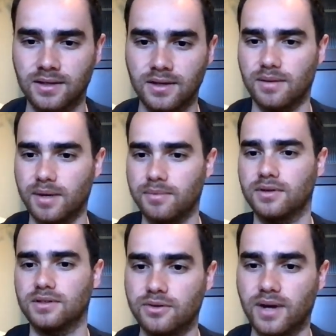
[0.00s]
I'm able to
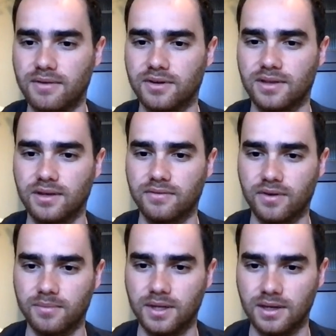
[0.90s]
do everything
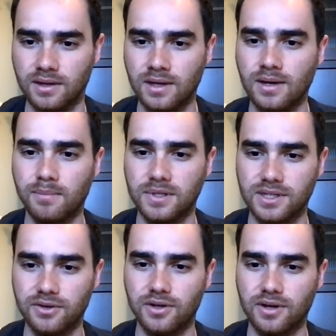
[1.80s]
from the
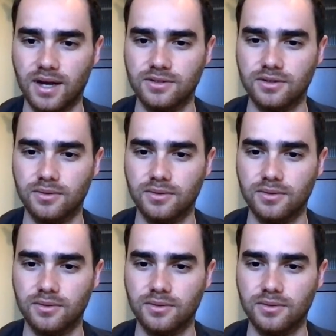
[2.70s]
Material console,